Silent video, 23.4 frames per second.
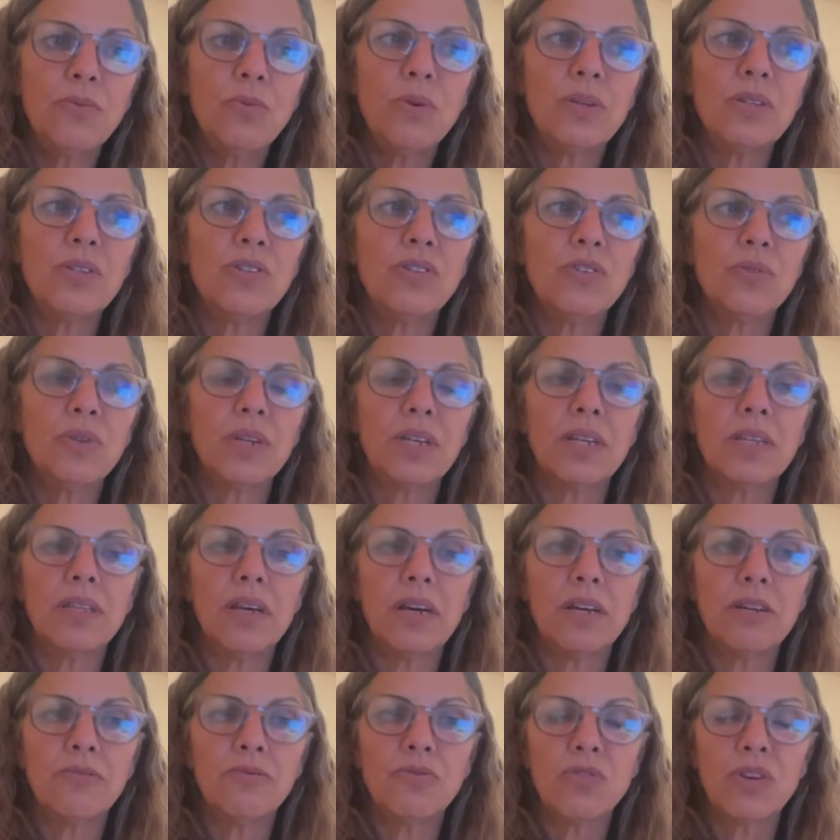was doing a
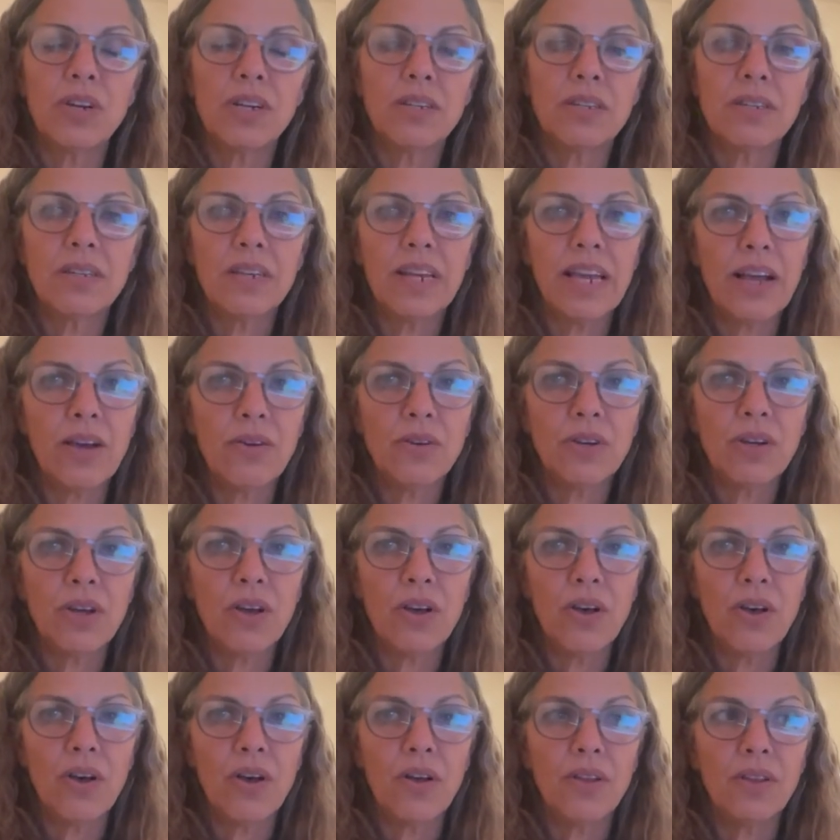lot of drugs and
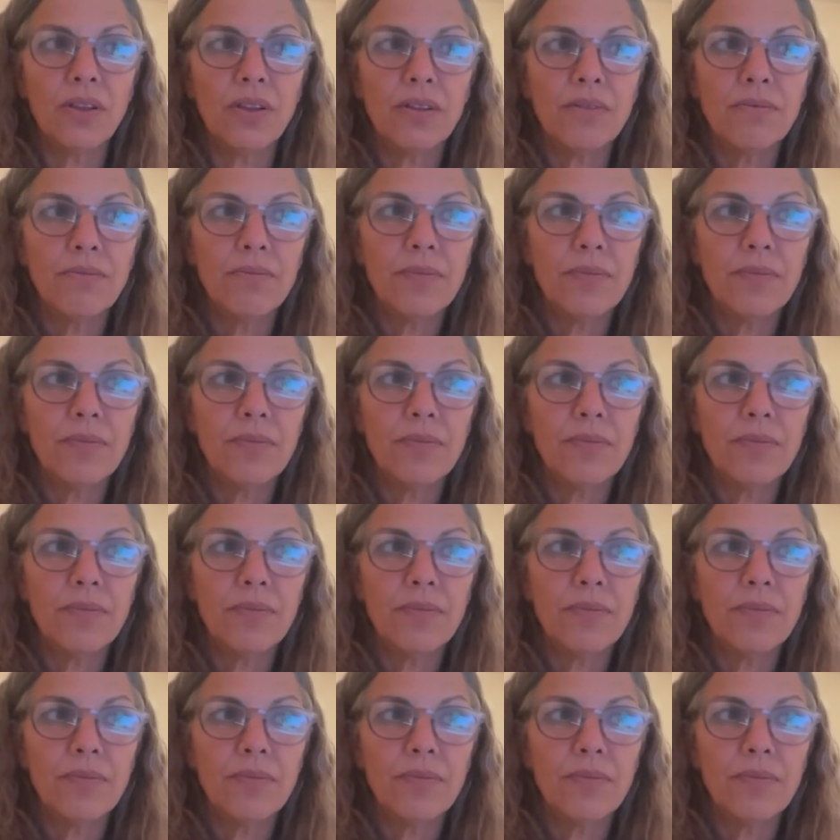alcohol,